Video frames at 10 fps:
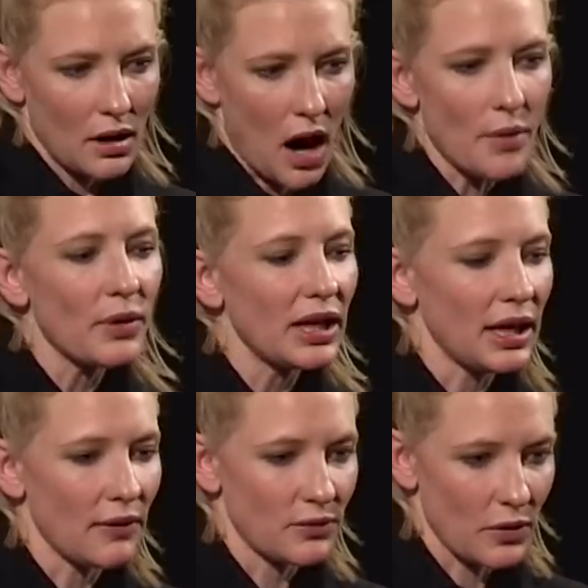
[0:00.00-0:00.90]
I really
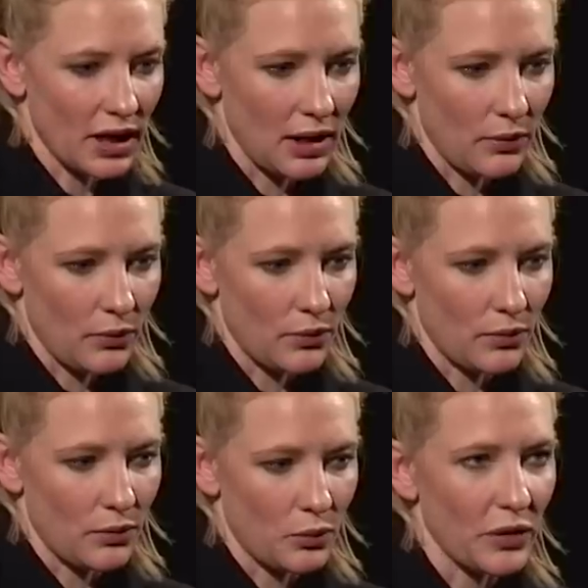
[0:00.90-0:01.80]
loved working
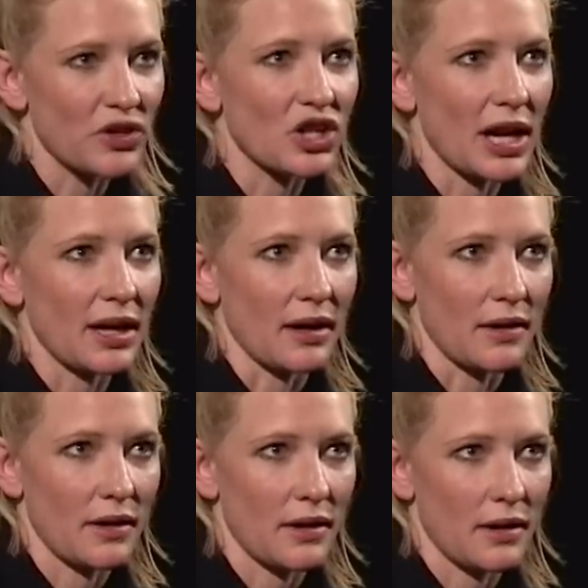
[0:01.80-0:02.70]
with
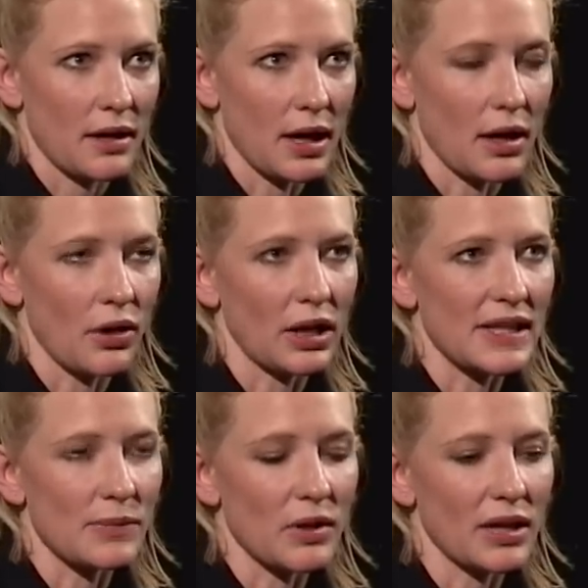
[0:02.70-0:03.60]
Shaker uh, on
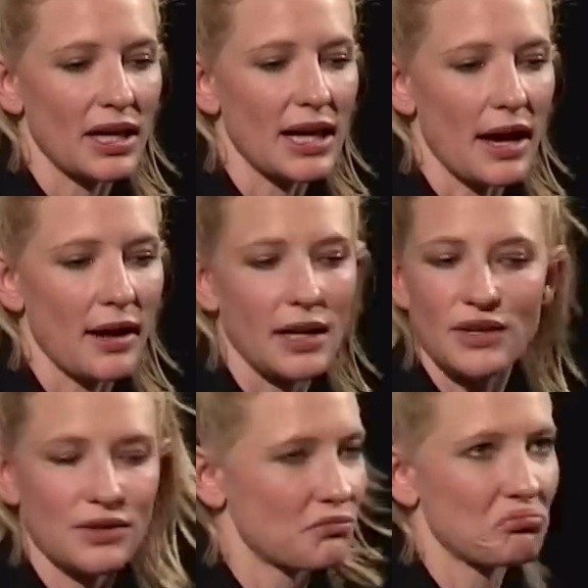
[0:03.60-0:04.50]
Elizabeth. He gave, he
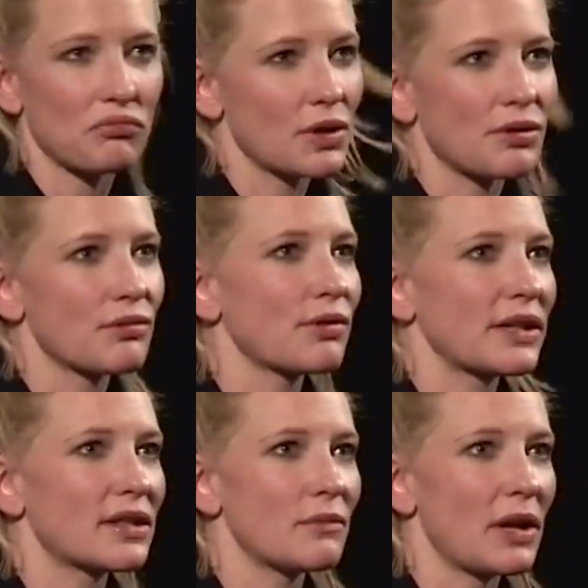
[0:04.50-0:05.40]
just
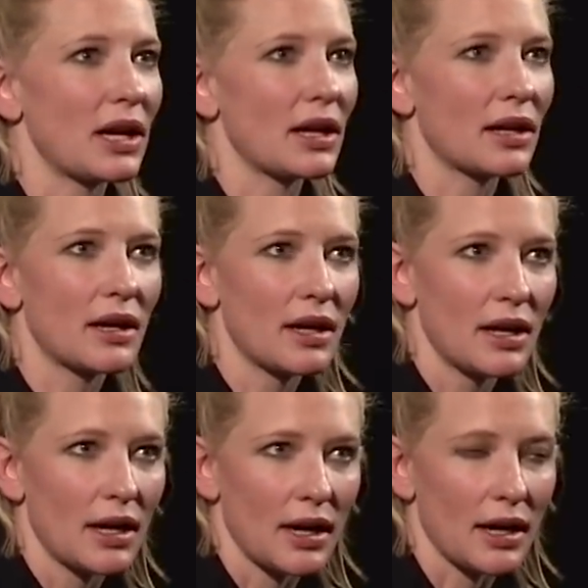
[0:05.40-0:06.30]
trusted me
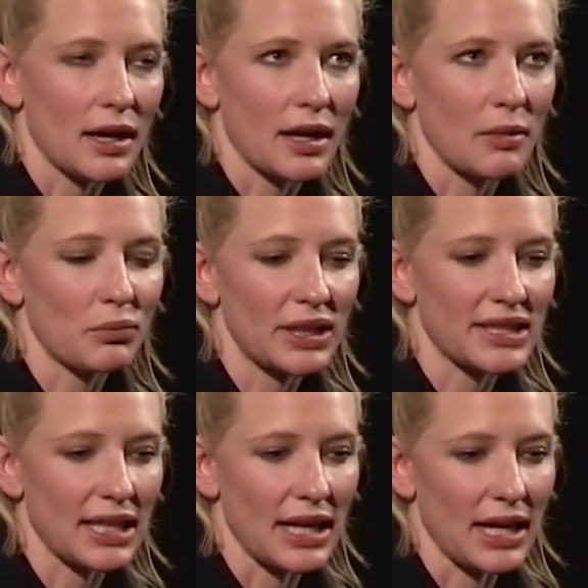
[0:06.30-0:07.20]
uh,
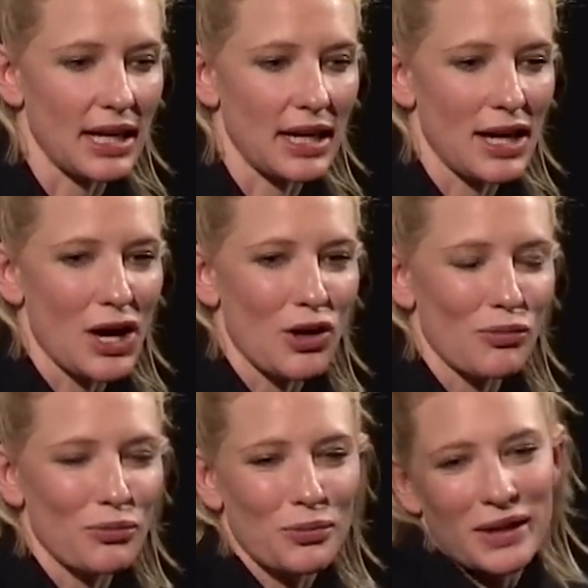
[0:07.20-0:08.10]
implicitly.
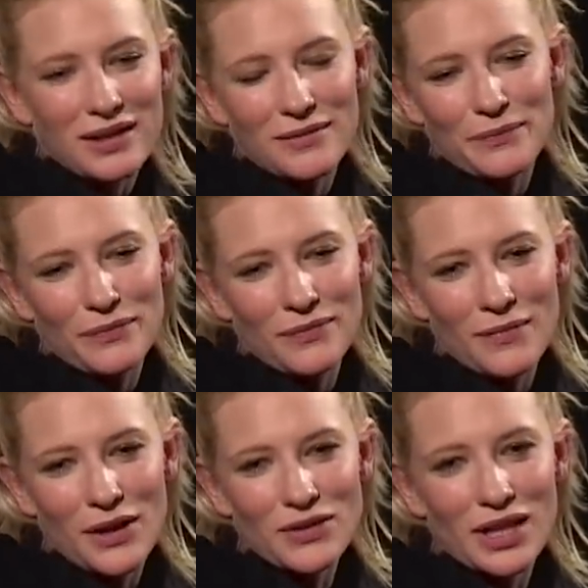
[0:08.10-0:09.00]
But
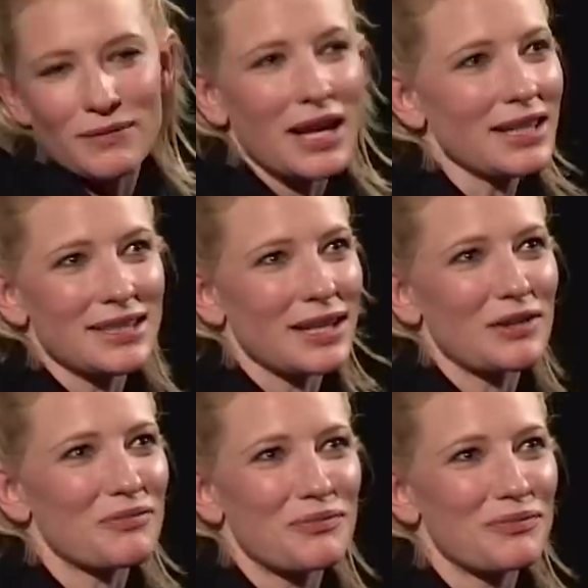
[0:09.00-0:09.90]
I also love Lasse
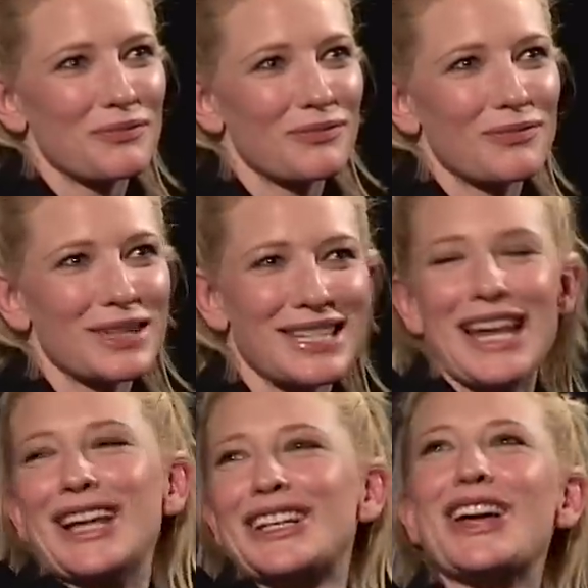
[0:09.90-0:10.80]
because
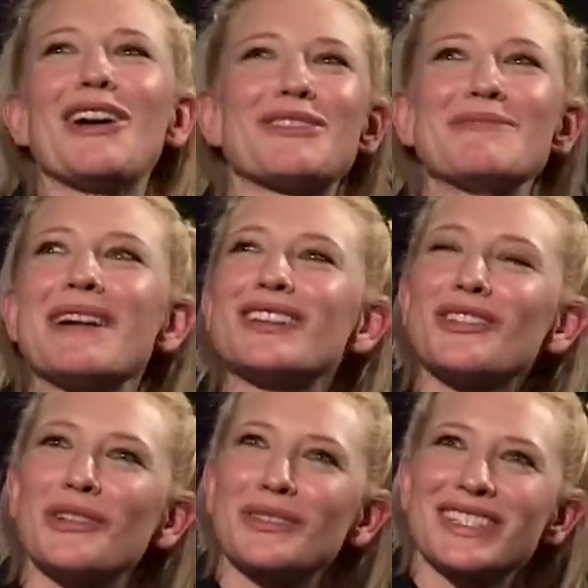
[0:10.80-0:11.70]
he laughed at my
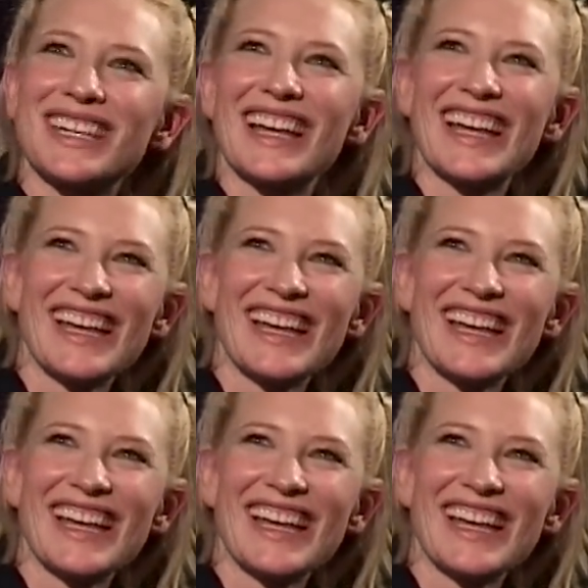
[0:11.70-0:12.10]
jokes.